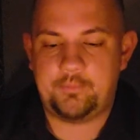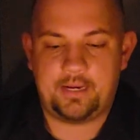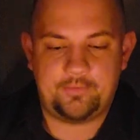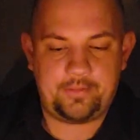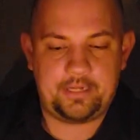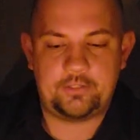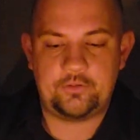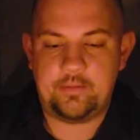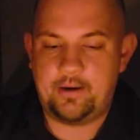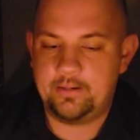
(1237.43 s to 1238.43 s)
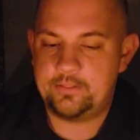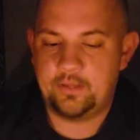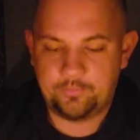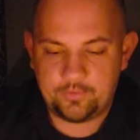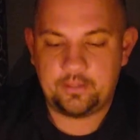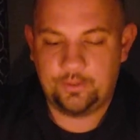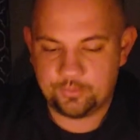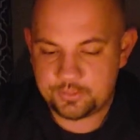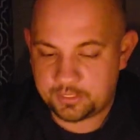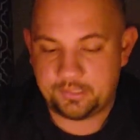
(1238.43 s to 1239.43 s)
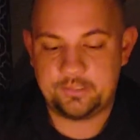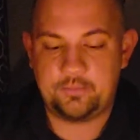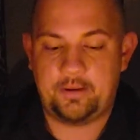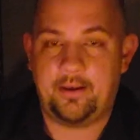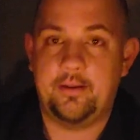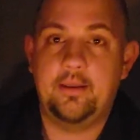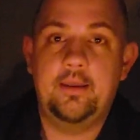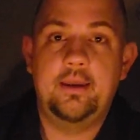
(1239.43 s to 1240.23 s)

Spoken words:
man, if that extreme haunt is something that you were serious about,